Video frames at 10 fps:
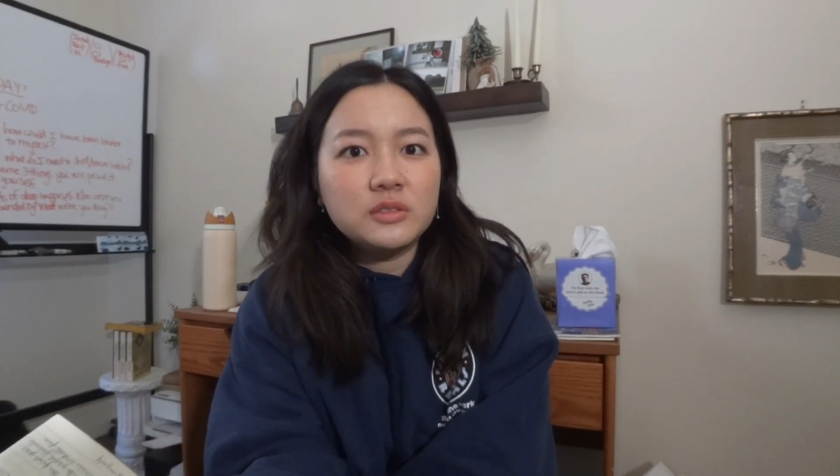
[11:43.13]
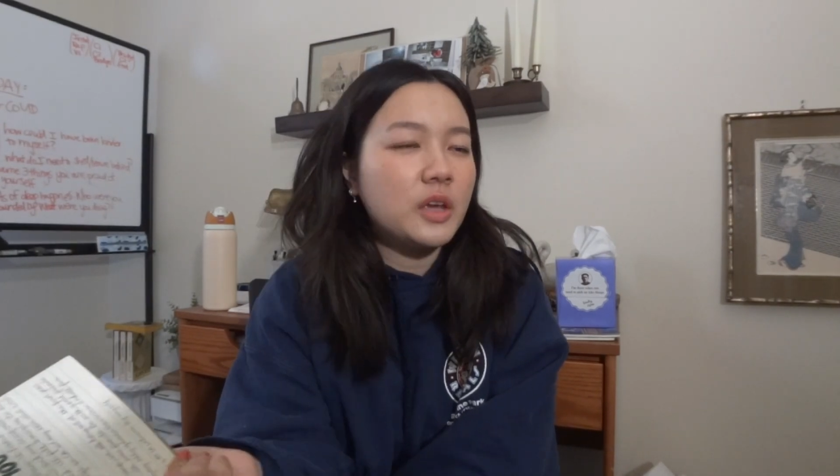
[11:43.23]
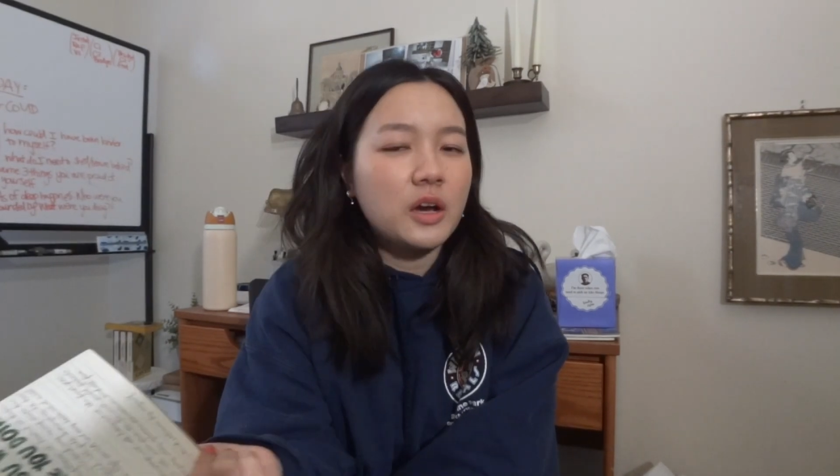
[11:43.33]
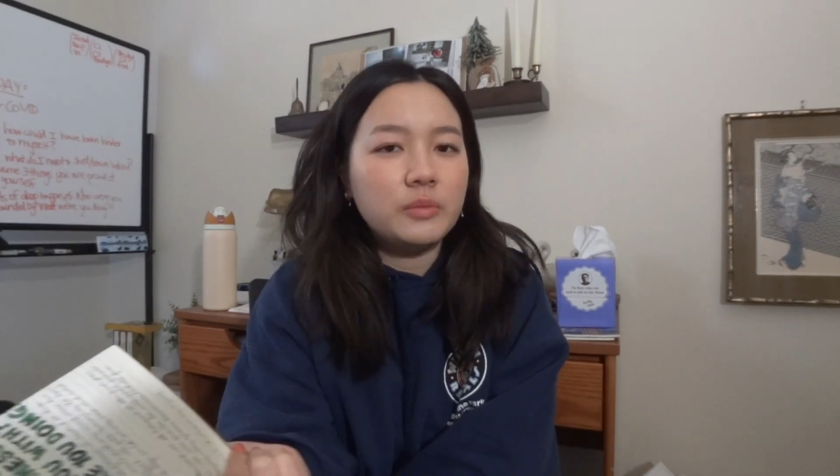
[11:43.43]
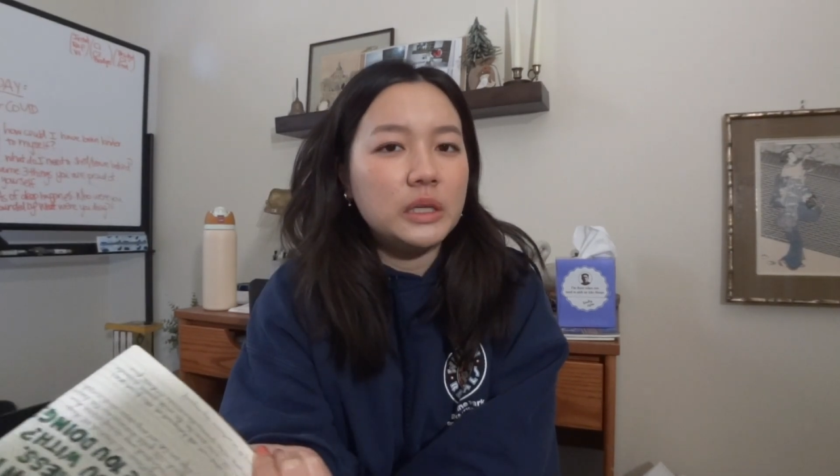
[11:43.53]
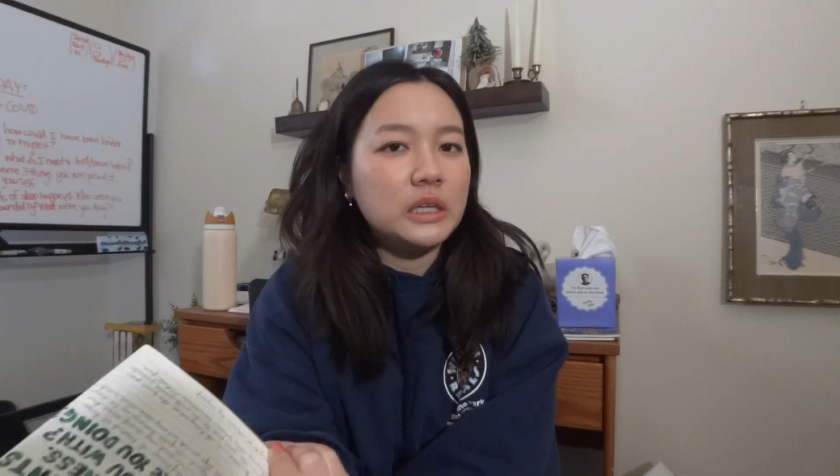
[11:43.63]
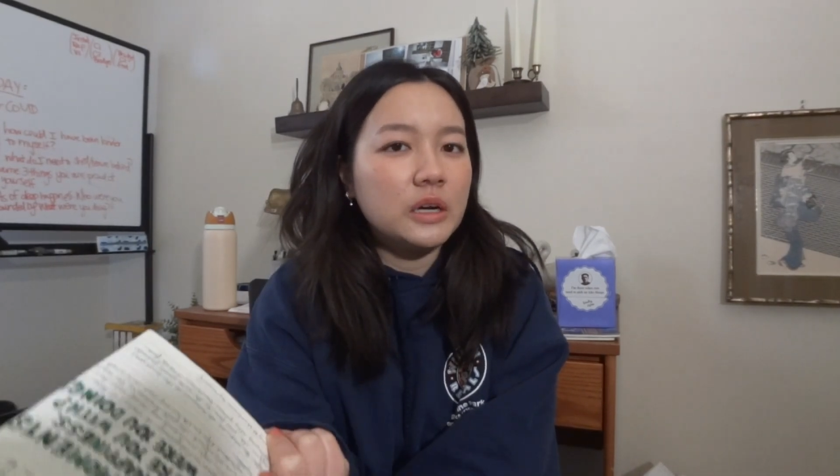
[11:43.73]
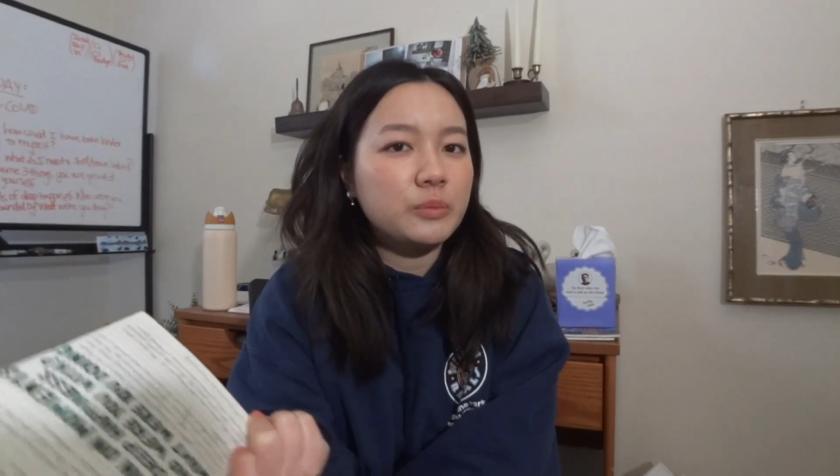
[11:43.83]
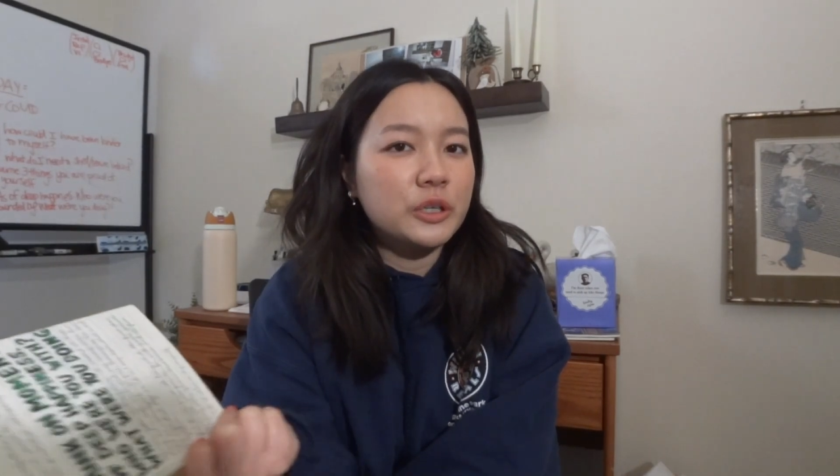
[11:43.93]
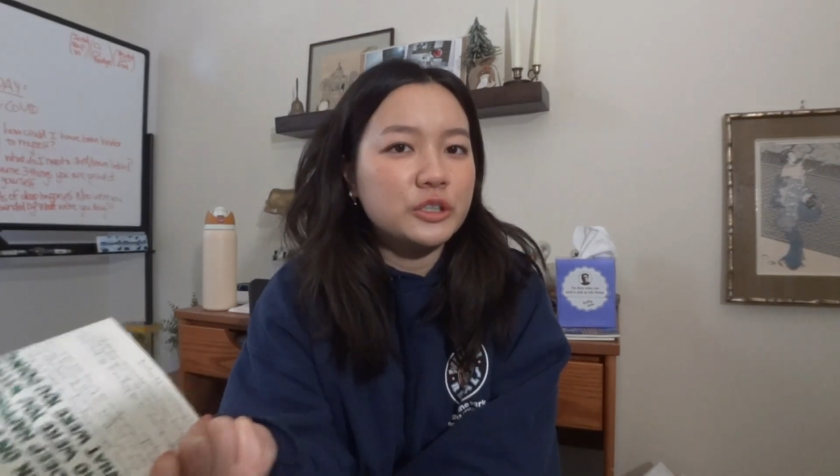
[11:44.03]
I mean,
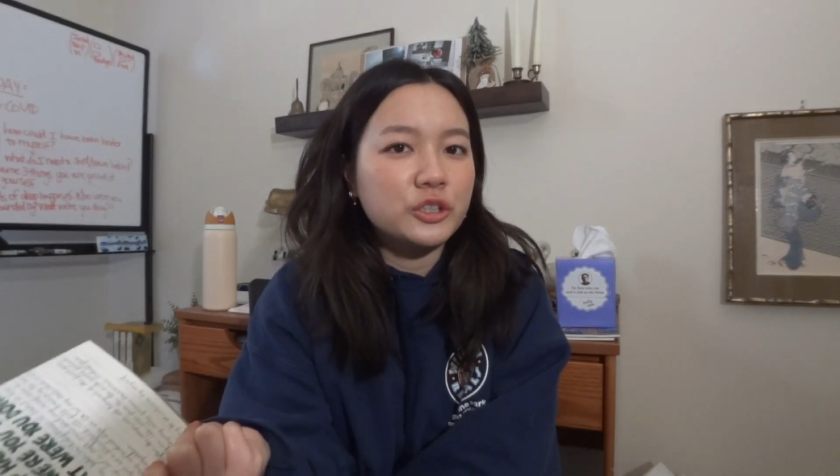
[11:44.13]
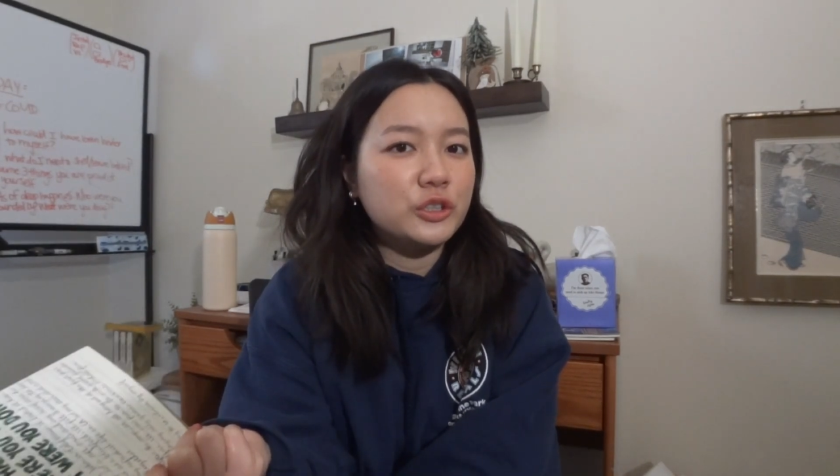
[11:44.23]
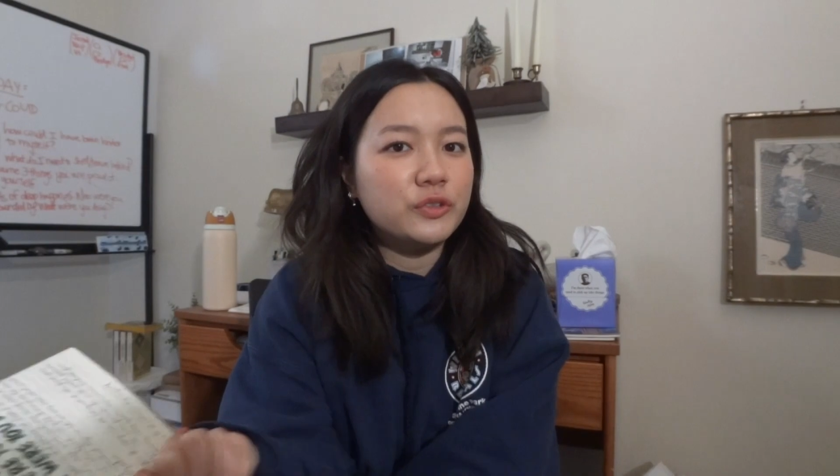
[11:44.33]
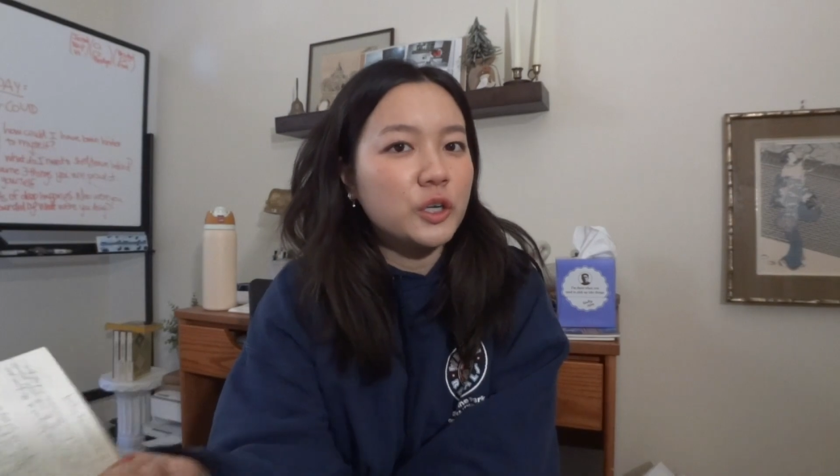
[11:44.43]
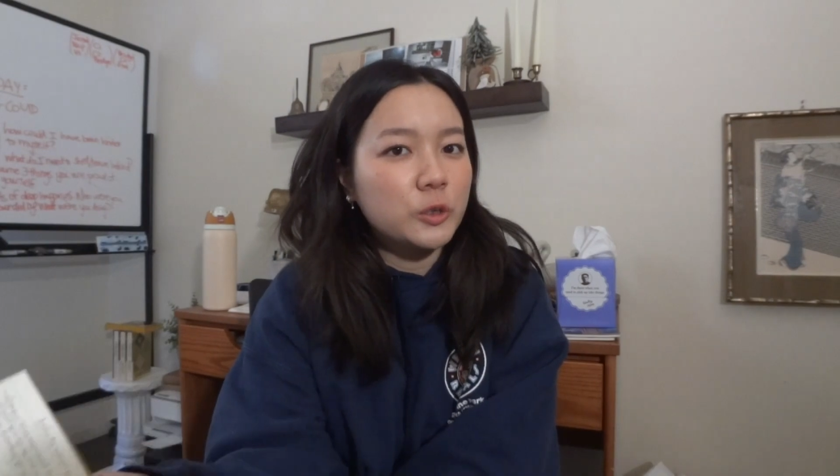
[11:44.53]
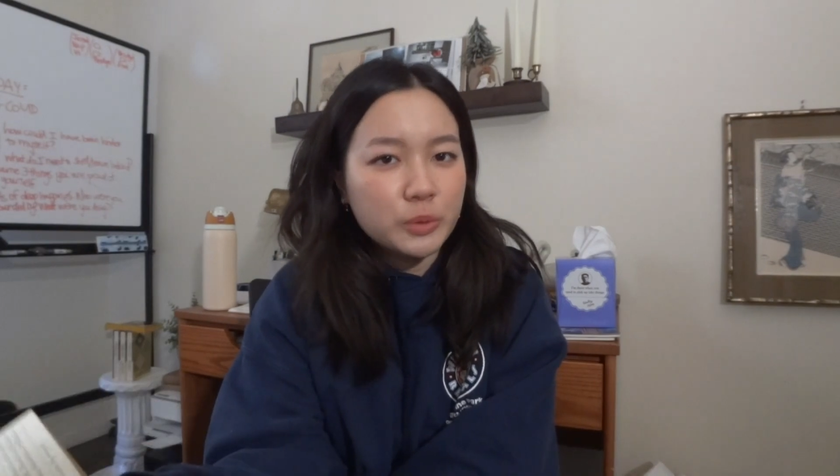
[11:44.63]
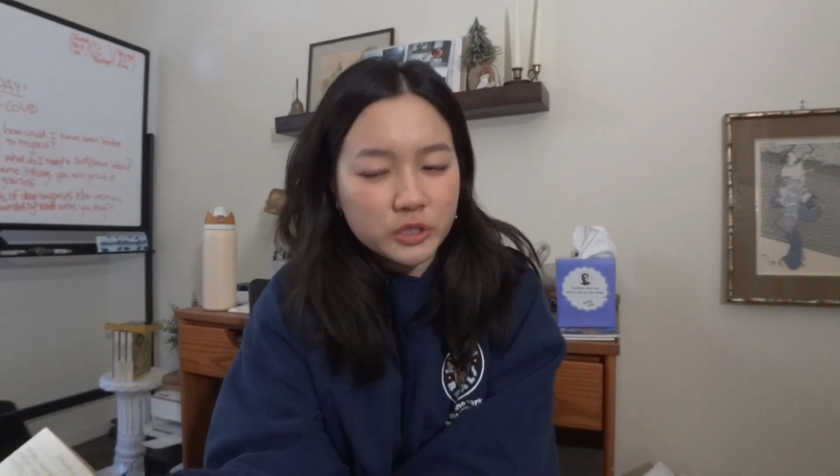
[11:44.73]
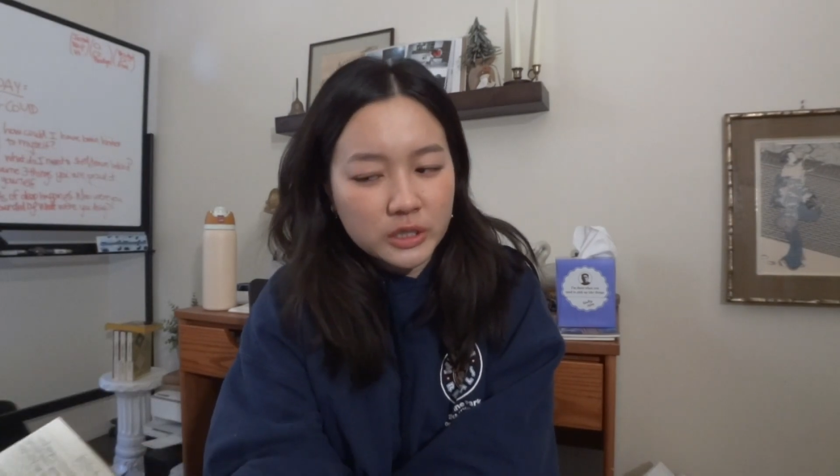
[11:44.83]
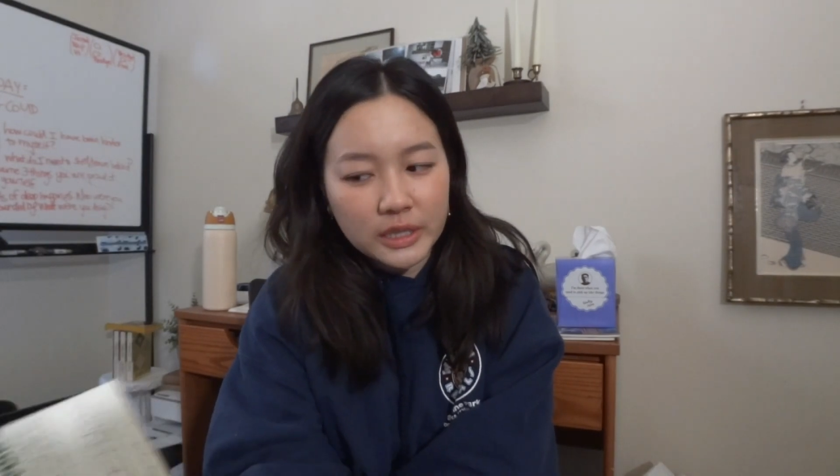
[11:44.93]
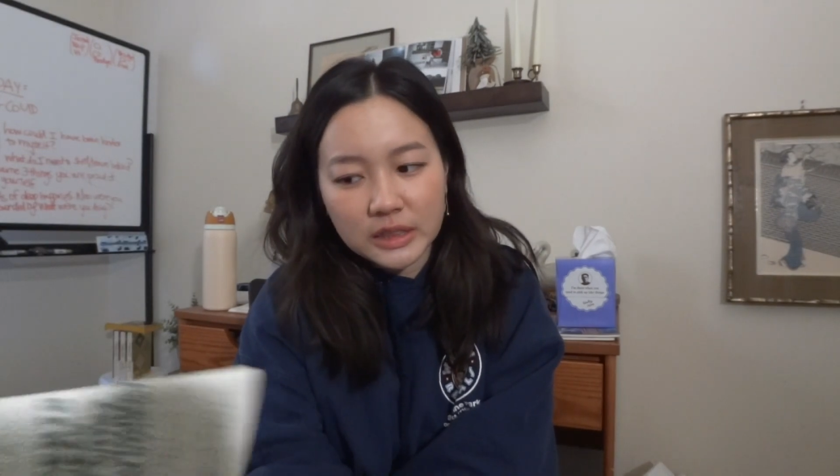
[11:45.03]
I'm pretty sure you've heard a
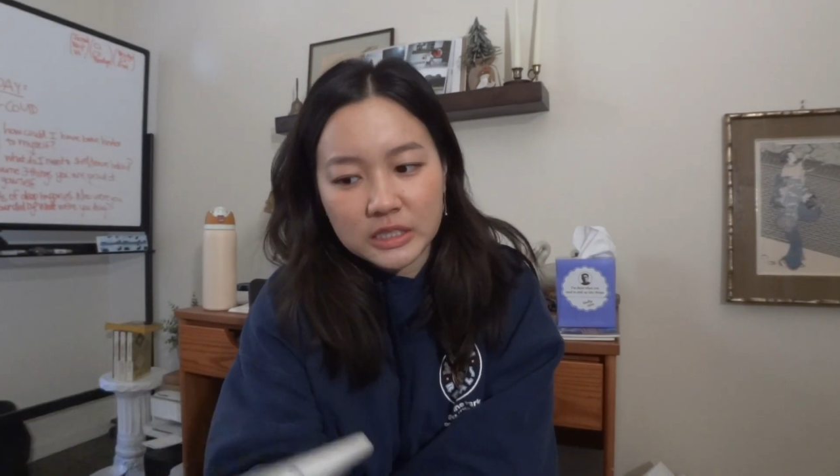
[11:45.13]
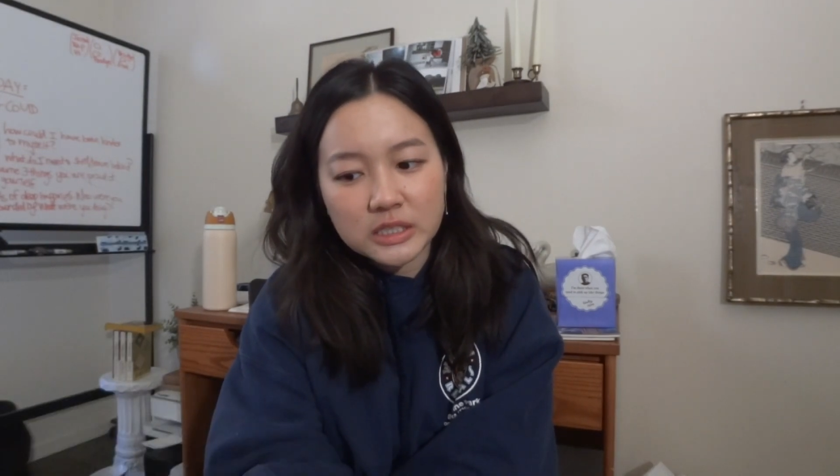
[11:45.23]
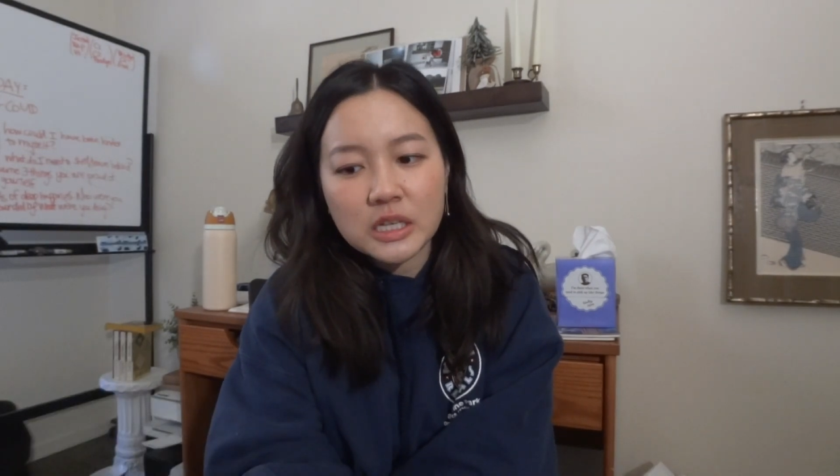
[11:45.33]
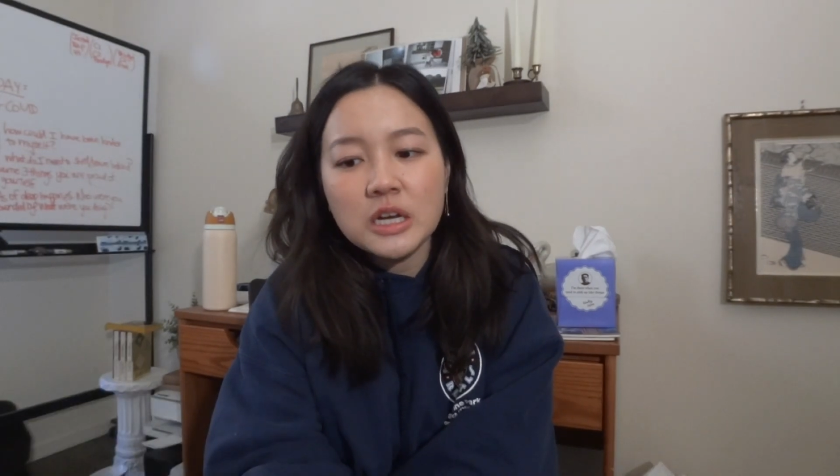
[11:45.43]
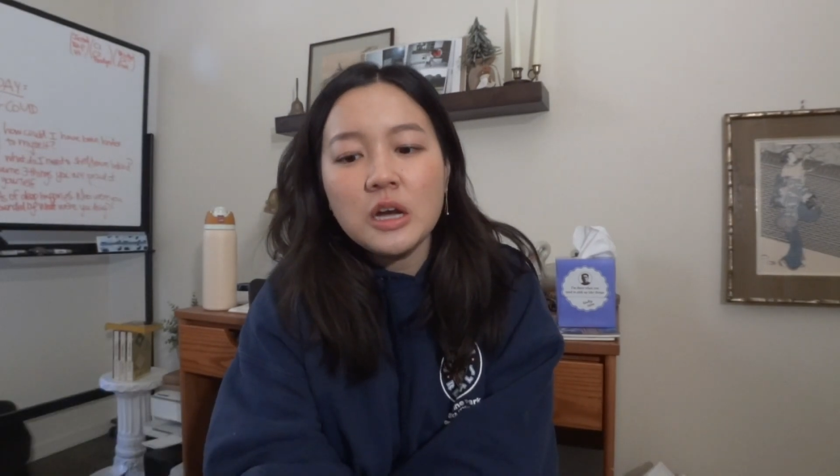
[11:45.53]
person like this,